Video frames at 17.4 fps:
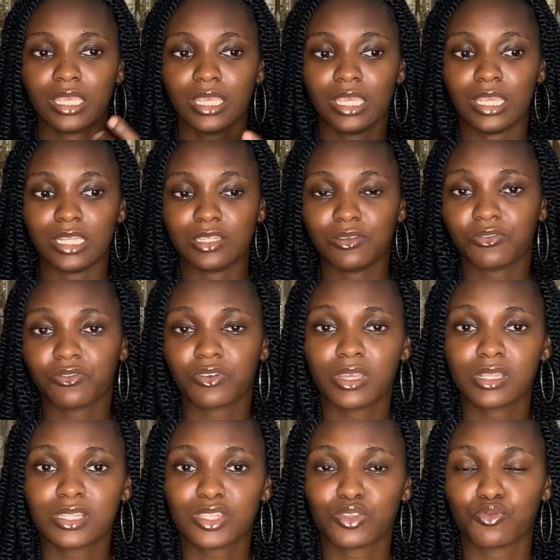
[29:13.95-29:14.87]
a
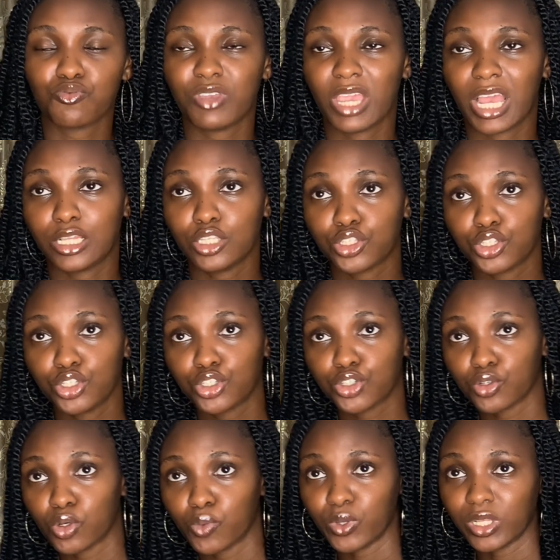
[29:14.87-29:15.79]
different reality
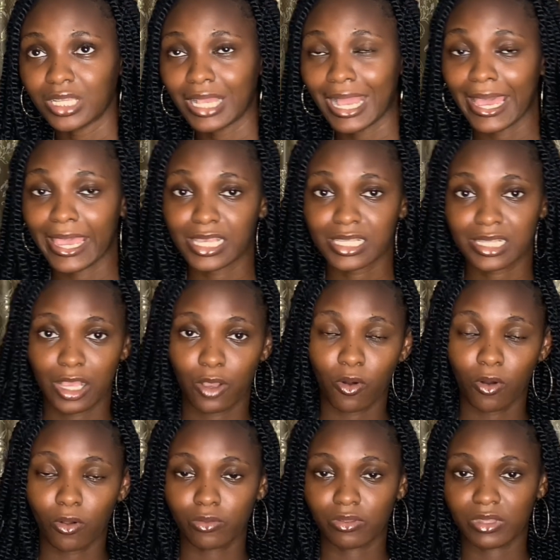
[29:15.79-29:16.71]
show with guys, like
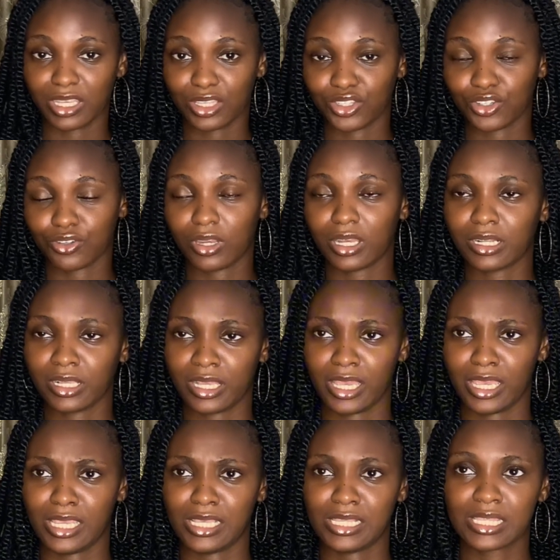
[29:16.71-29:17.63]
all Nigerian
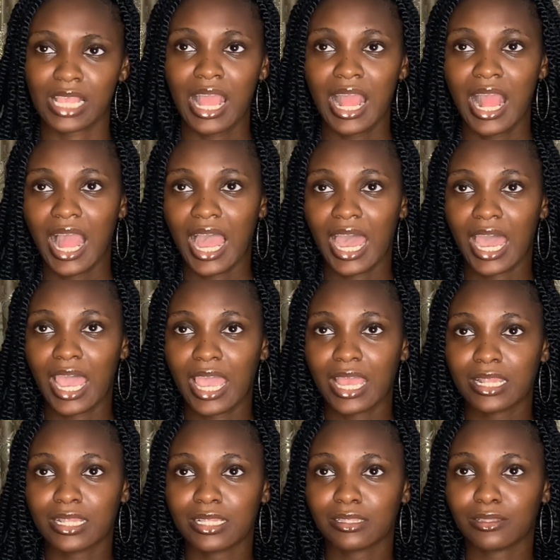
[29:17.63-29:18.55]
guys.
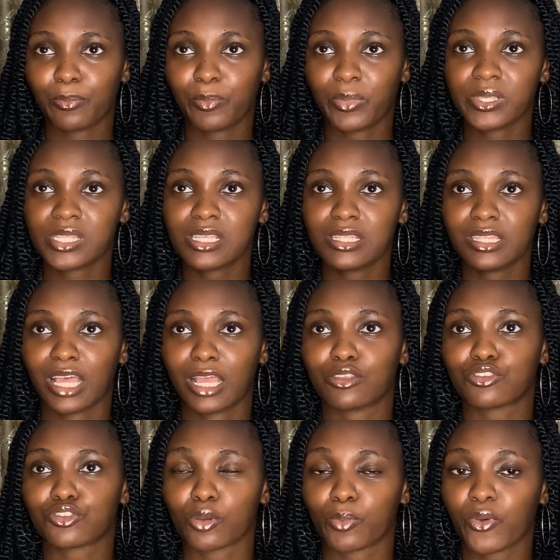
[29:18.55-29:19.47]
And the person that
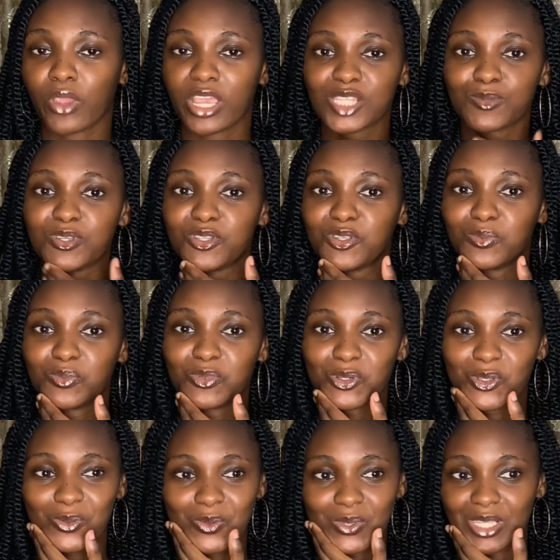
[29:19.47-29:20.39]
surprised me the
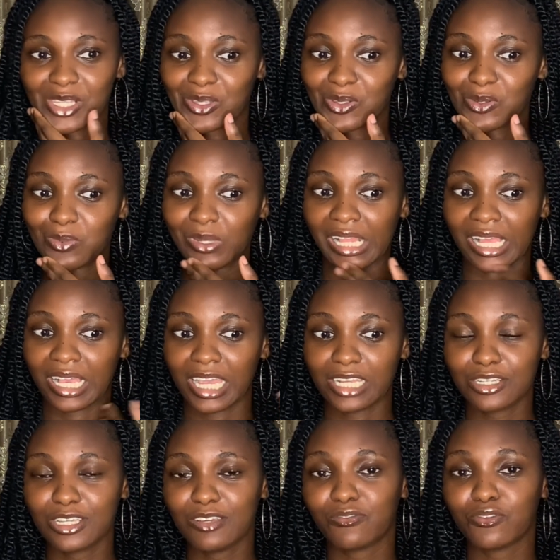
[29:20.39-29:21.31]
most was Zubby. Like I
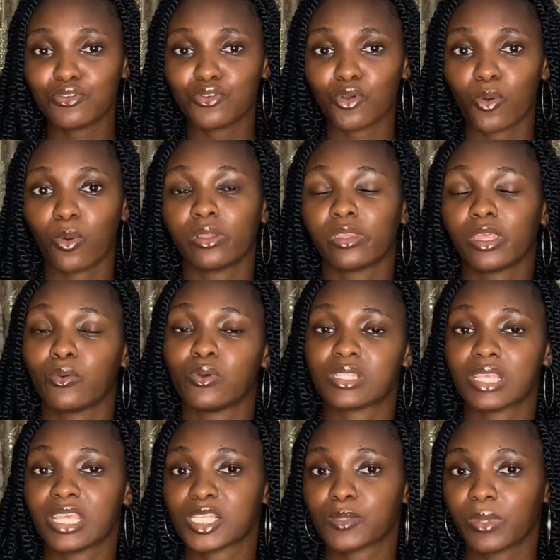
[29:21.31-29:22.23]
don't even know what I was
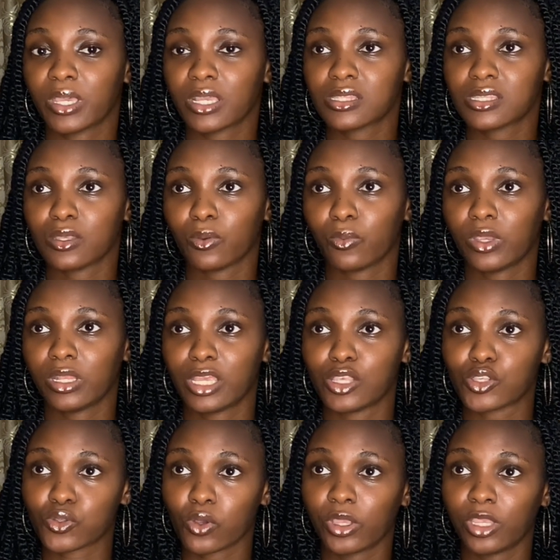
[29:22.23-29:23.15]
expecting when I
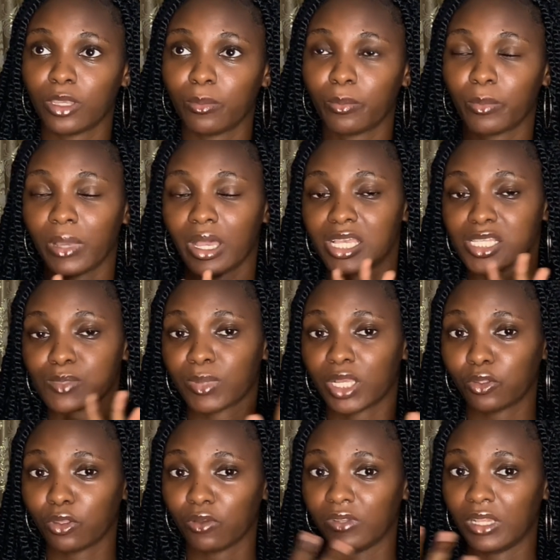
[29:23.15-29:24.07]
saw him as
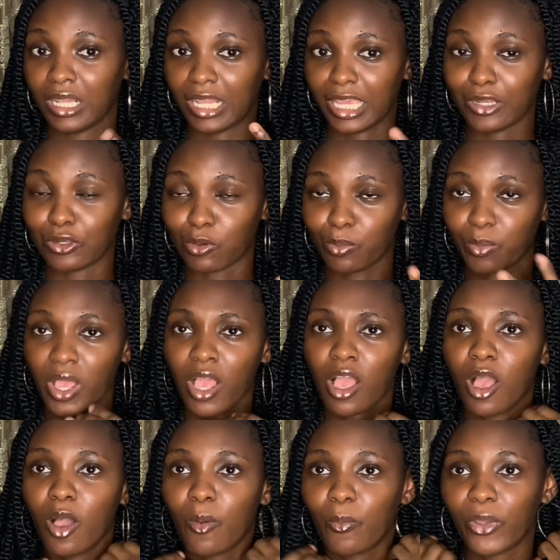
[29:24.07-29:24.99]
part of the lineup,
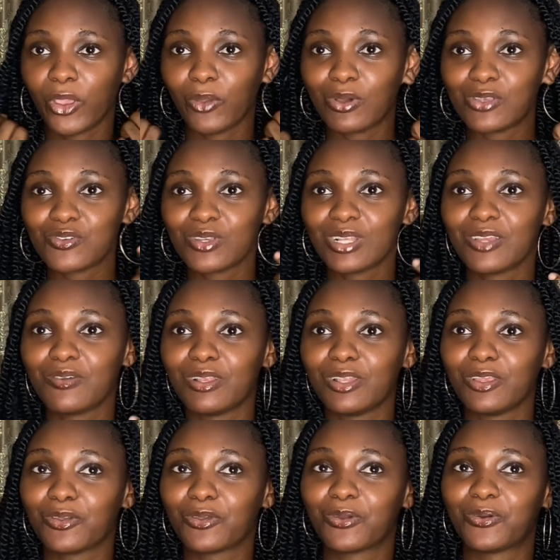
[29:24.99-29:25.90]
but it was really
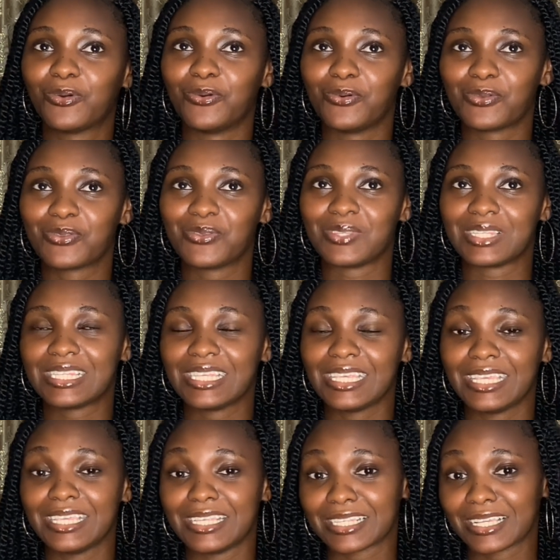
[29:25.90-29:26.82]
really cool to see
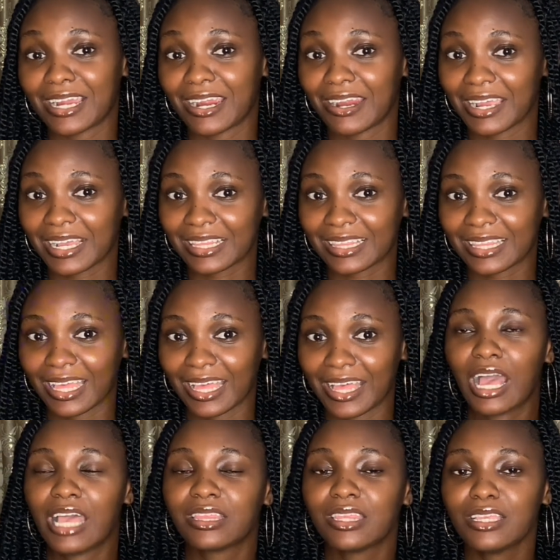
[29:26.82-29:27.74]
his character.
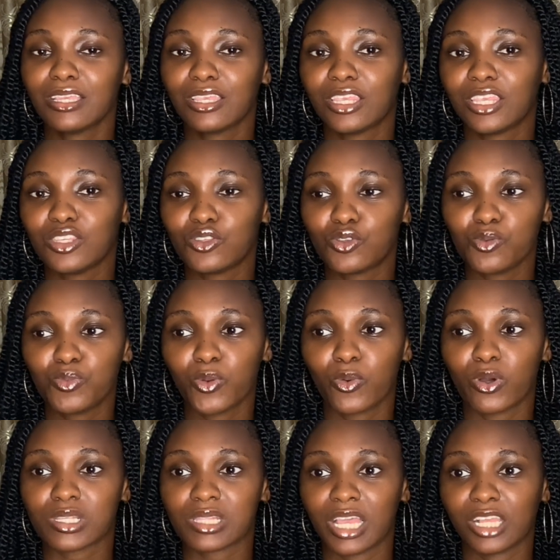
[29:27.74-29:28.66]
I think Zubby
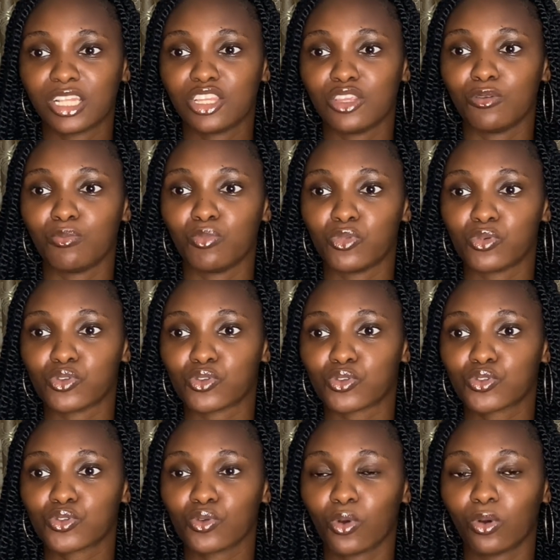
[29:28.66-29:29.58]
was like the
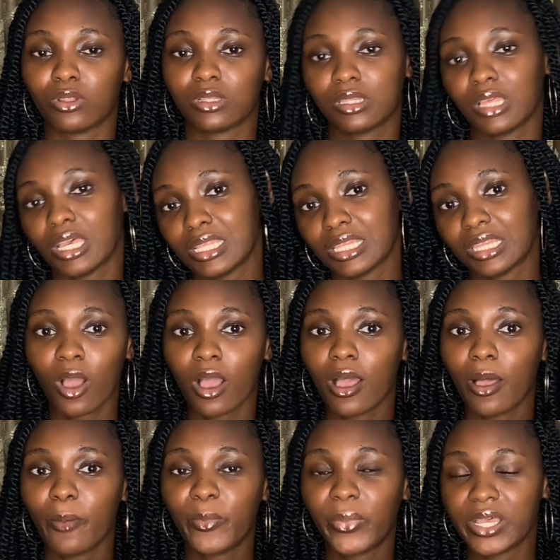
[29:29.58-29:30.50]
most authentic
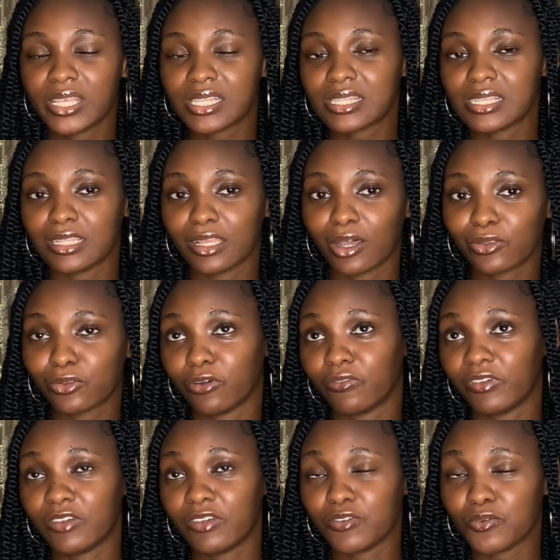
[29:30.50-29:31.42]
person out of
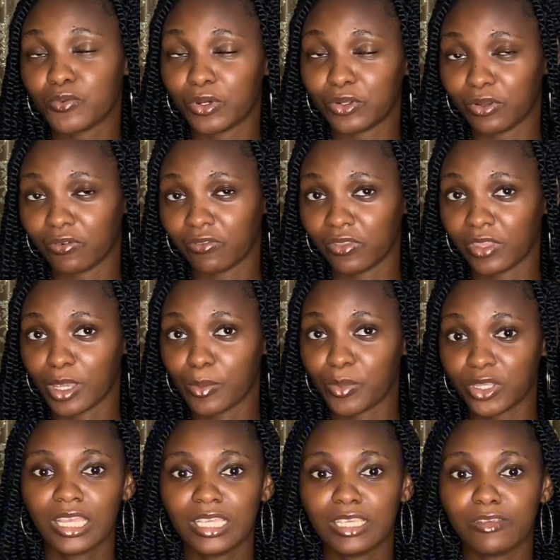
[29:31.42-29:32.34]
every one of them.
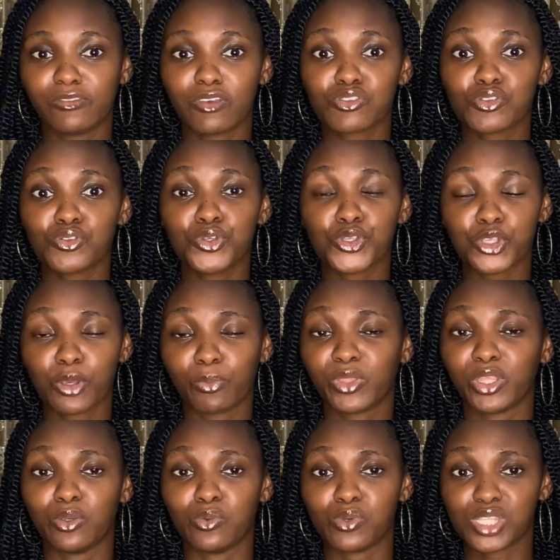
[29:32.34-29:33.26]
If he doesn't know something,
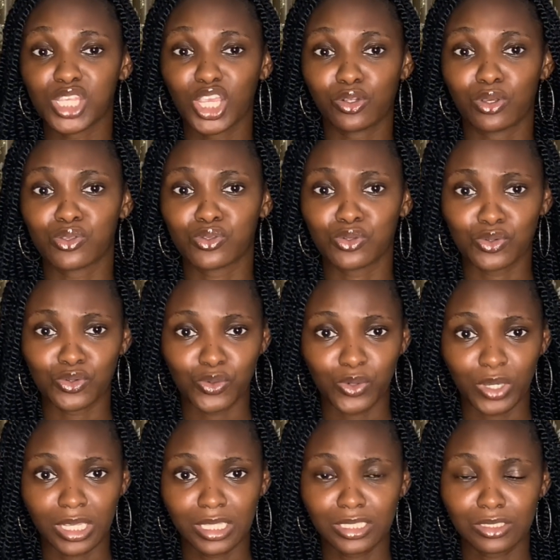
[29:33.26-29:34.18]
he'll say he doesn't know
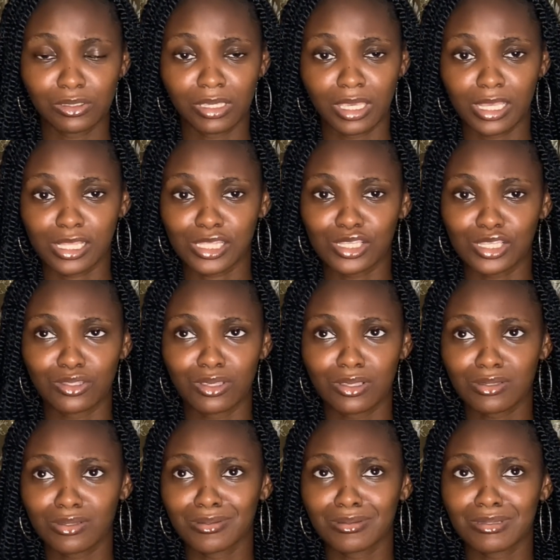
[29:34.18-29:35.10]
it. You get, he
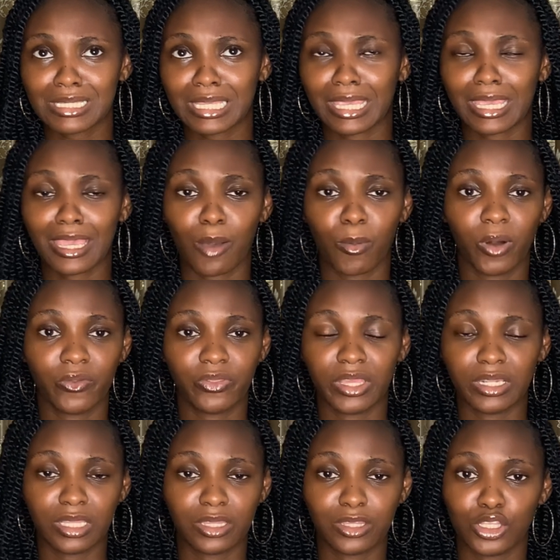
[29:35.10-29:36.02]
doesn't care about
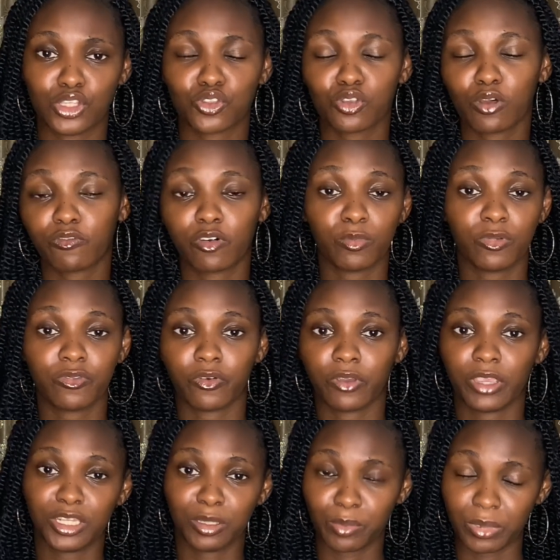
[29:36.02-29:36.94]
anything. He's not forming for
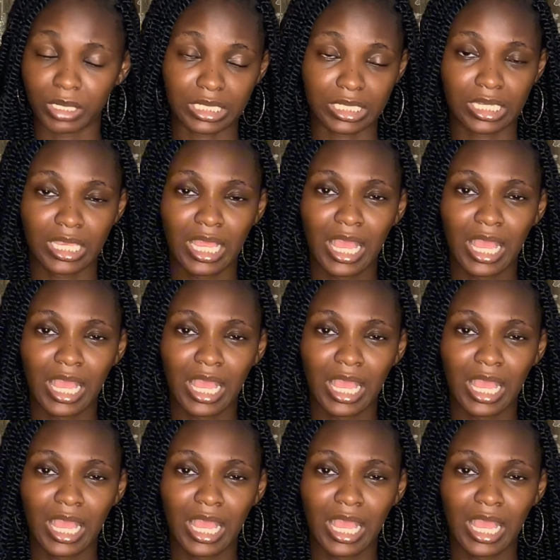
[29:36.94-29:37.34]
anybody.